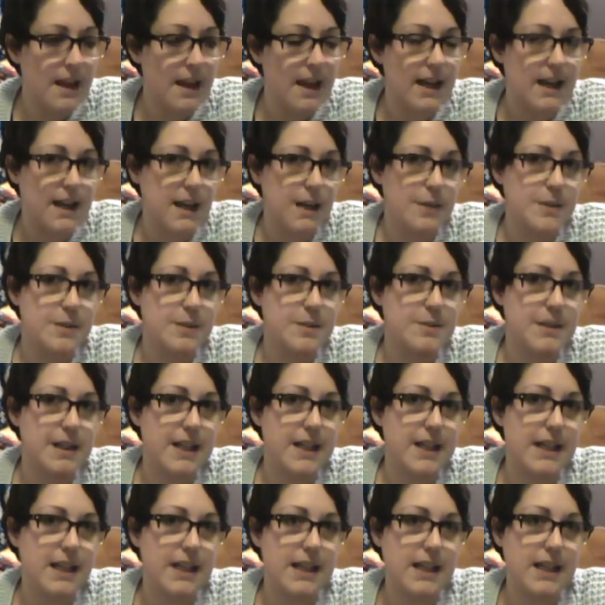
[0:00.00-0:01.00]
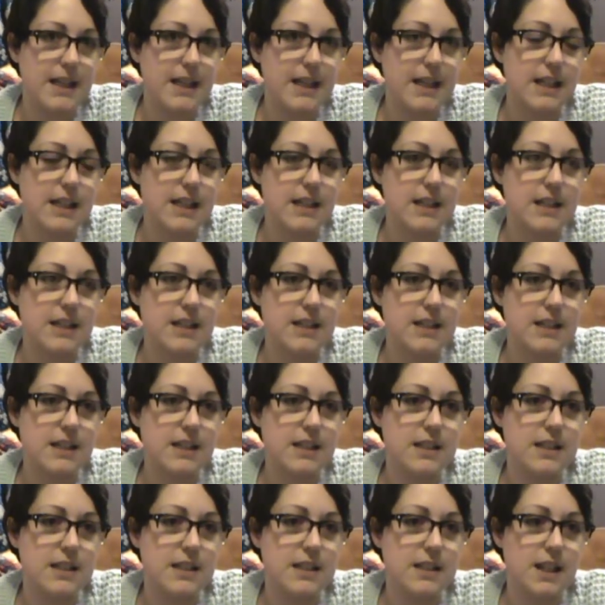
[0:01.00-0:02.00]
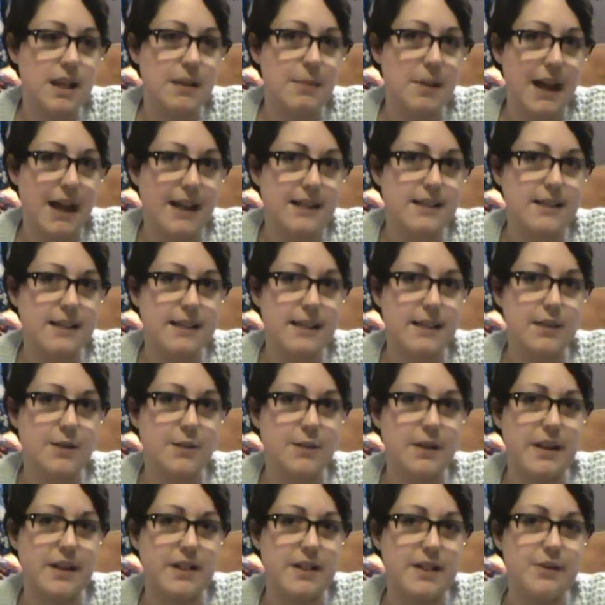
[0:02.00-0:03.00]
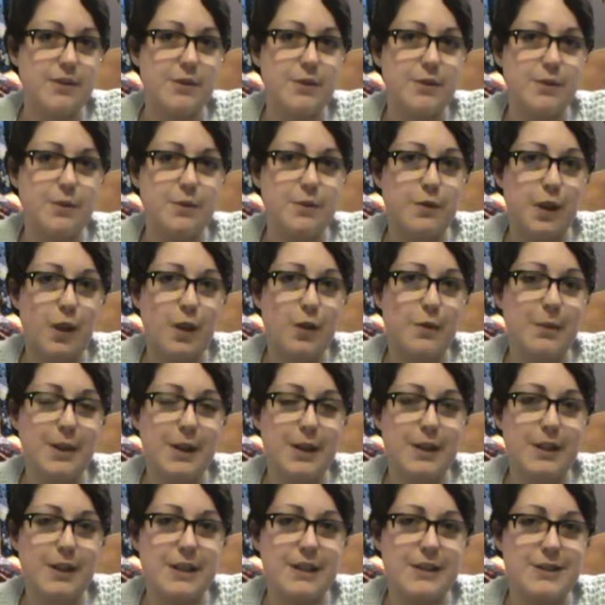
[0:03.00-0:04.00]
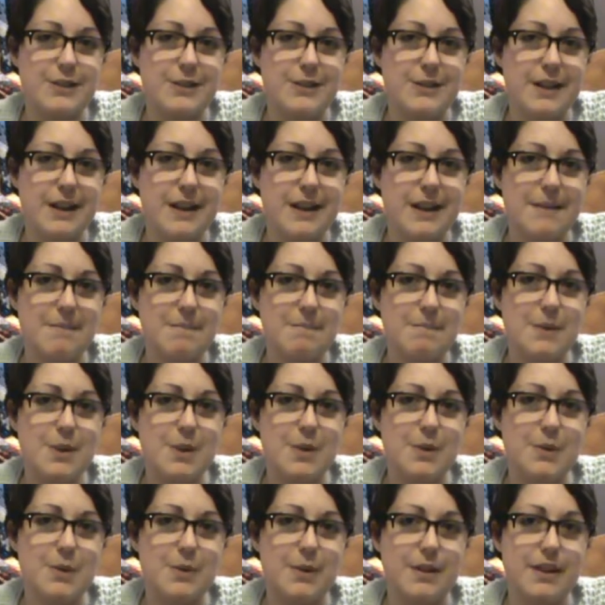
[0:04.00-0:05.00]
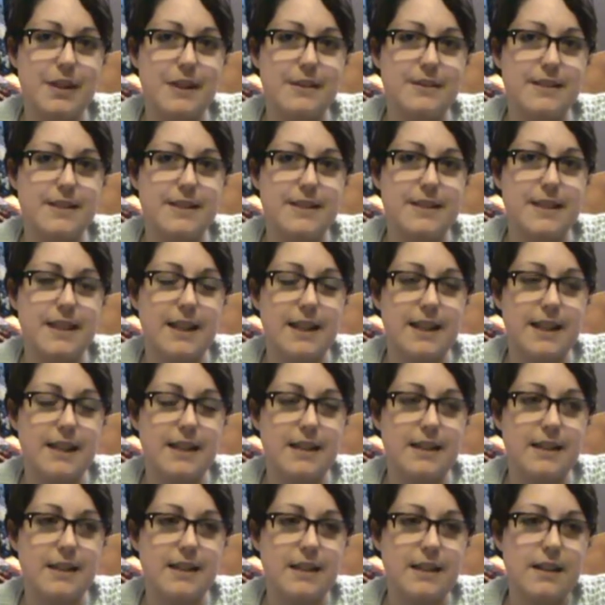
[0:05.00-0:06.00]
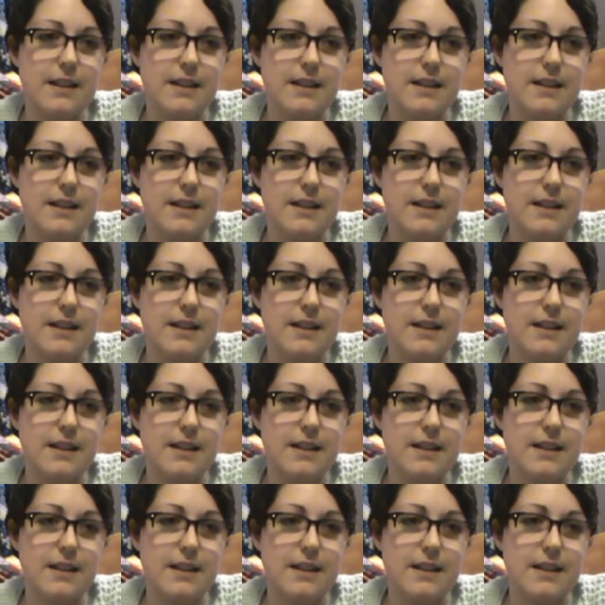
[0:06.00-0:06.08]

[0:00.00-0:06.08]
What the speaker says: and I was making a basket, which if you follow me on Instagram you would have seen.